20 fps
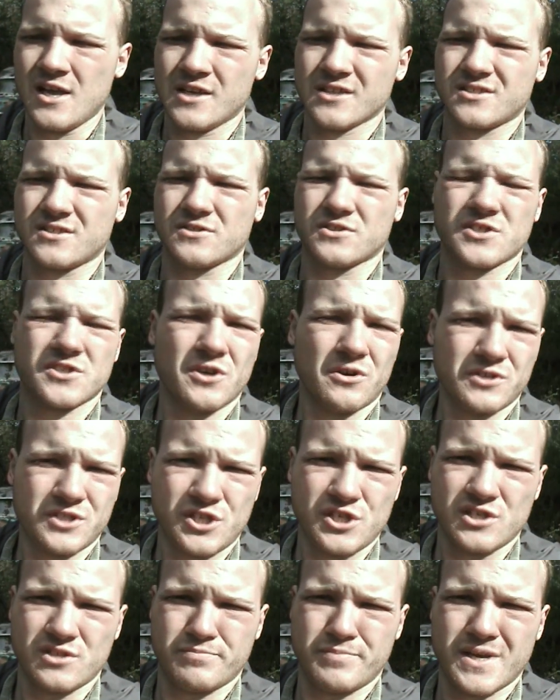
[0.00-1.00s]
So
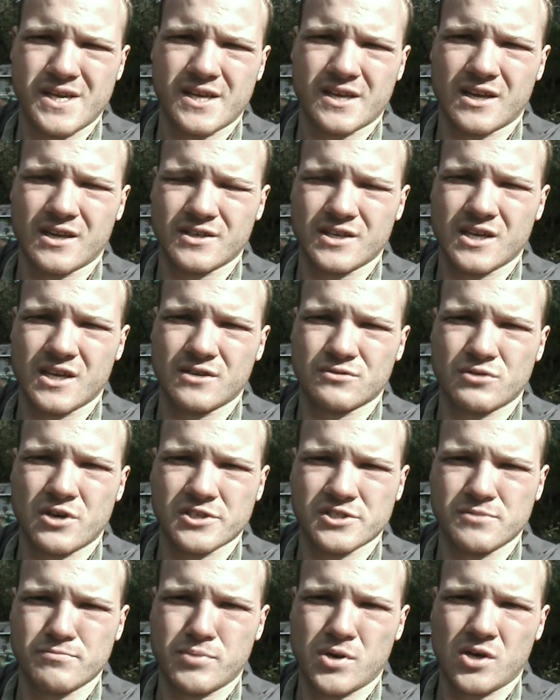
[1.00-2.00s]
Sochi is big on
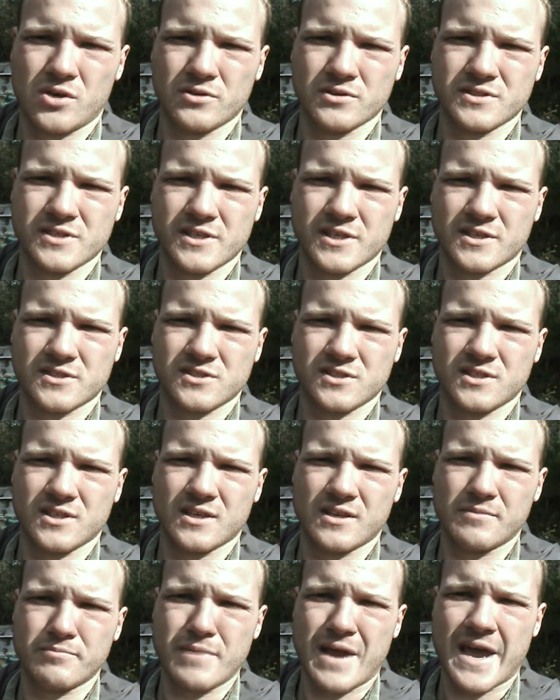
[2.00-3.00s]
Russian politics. It
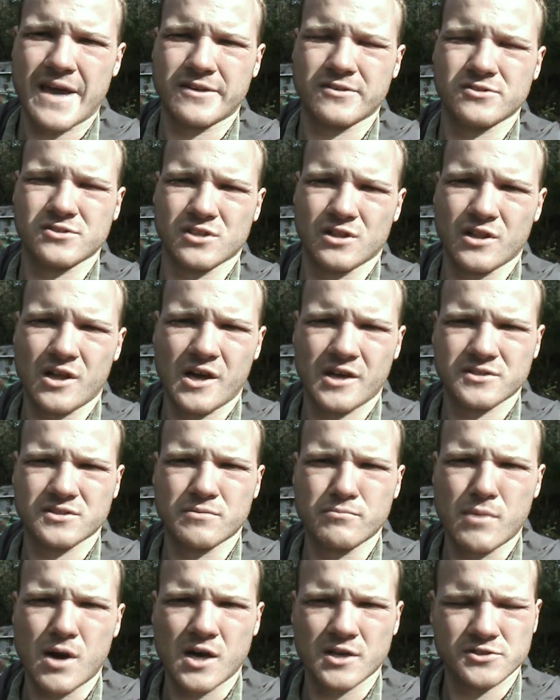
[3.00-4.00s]
matters a lot
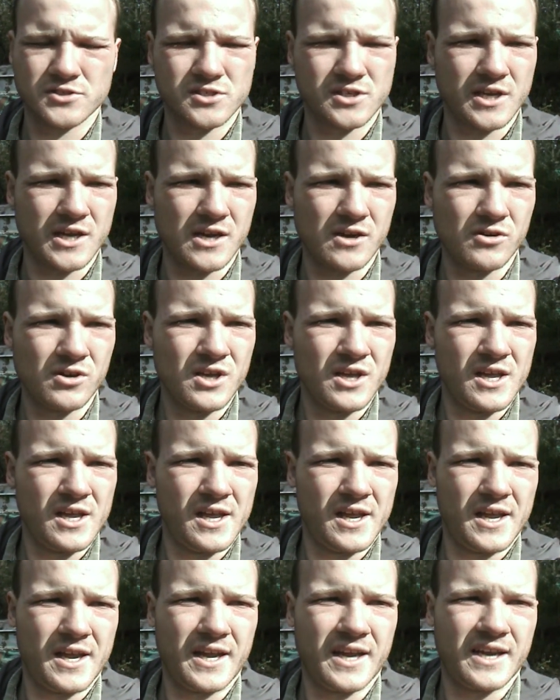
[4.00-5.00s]
to Moscow,
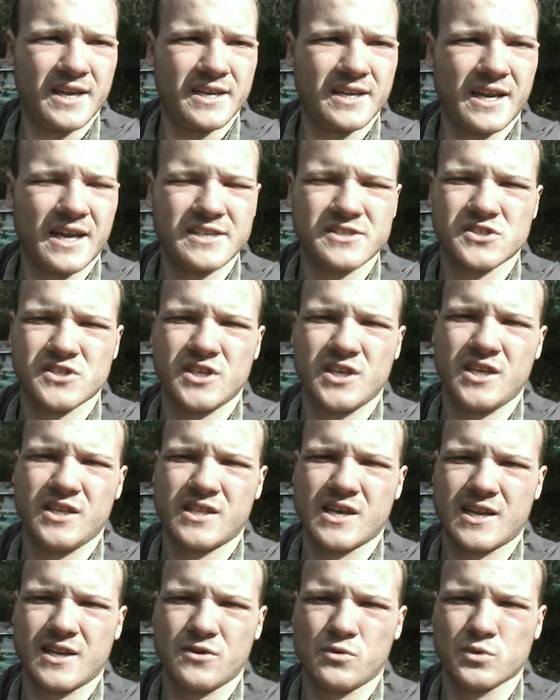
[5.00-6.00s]
and I see
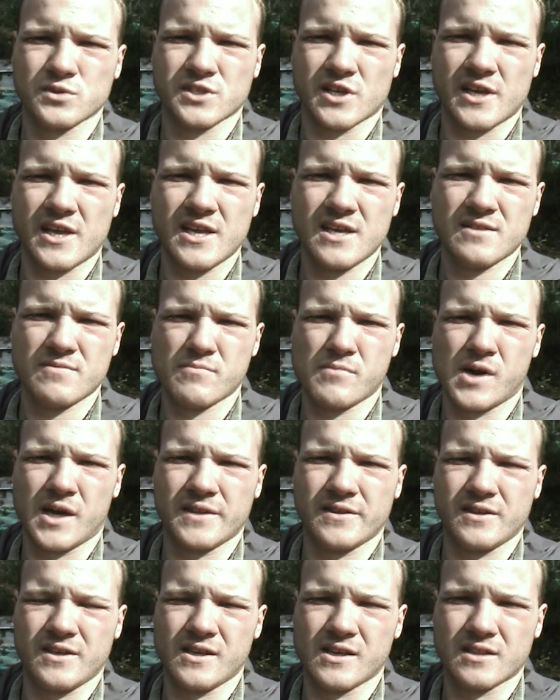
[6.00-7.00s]
that it was a hit
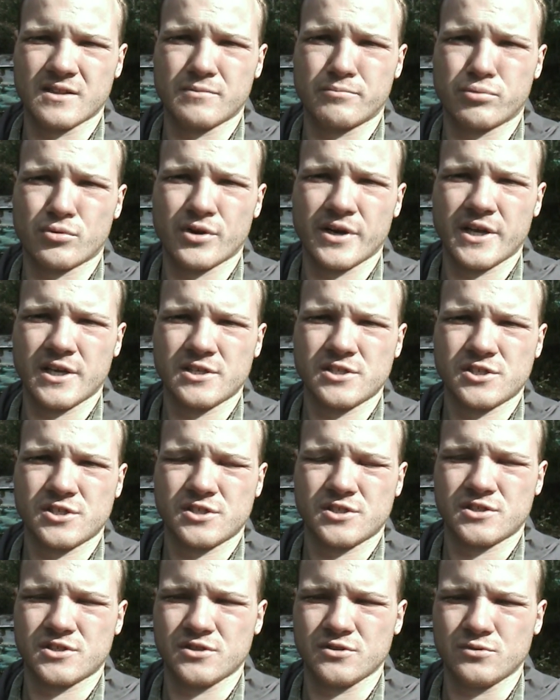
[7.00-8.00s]
by the
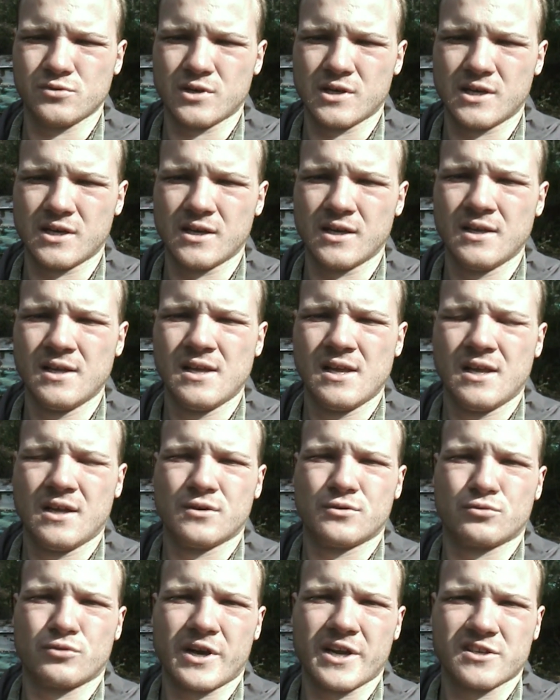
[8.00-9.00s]
British to
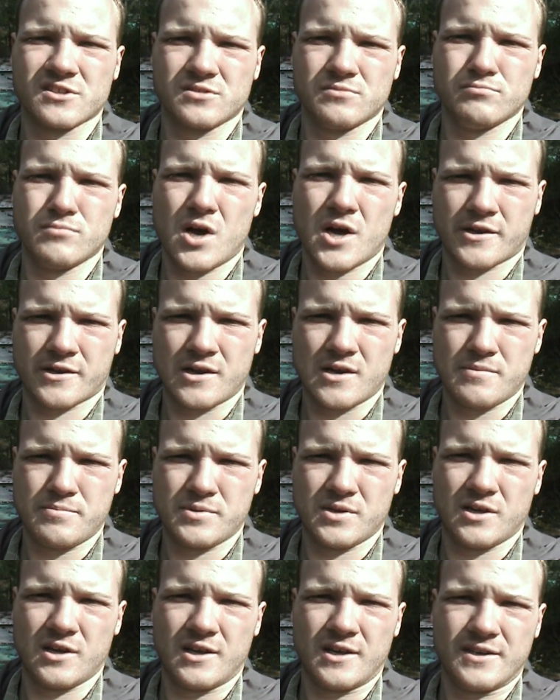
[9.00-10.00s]
rake some muck
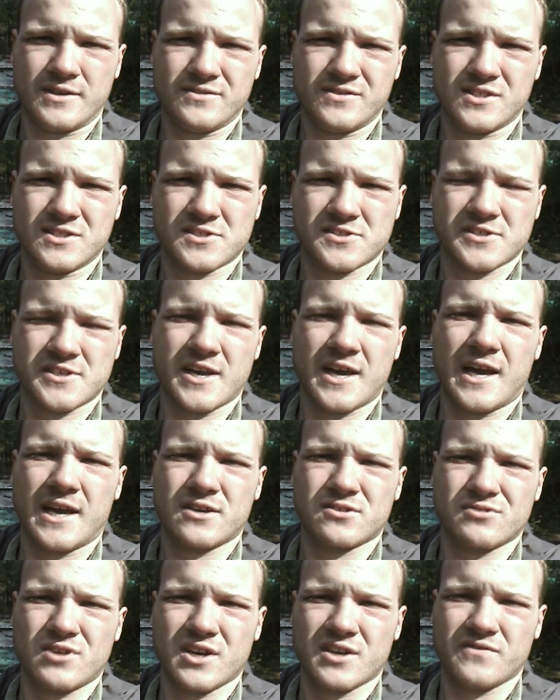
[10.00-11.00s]
up on this
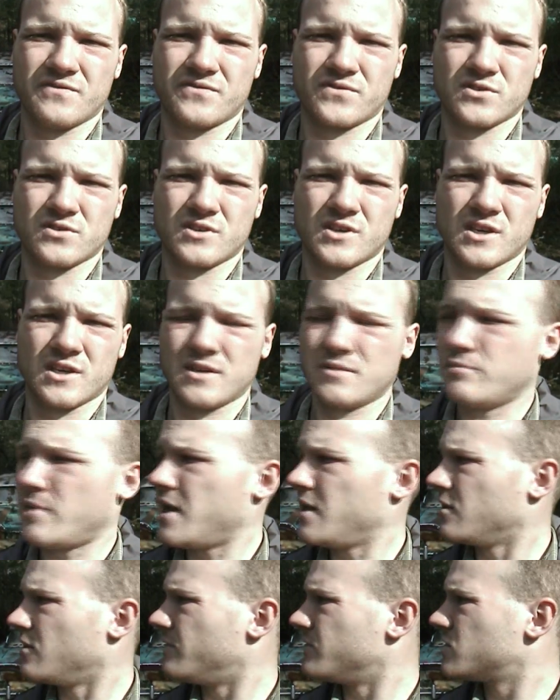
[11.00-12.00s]
guy running for
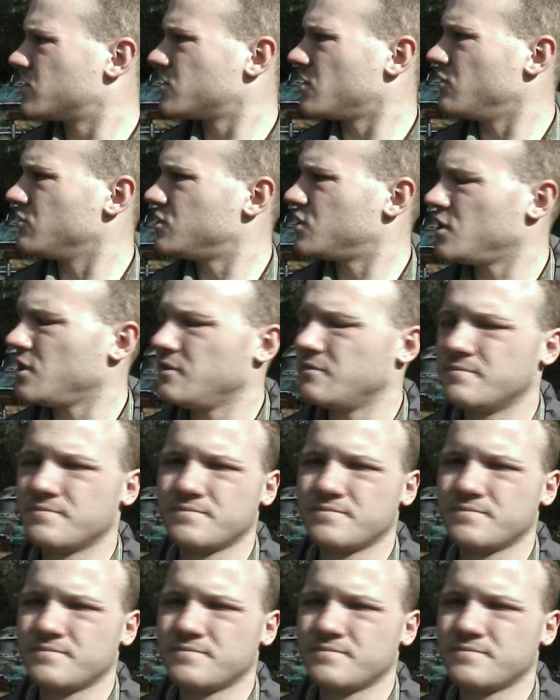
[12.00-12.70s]
mayor of Sochi.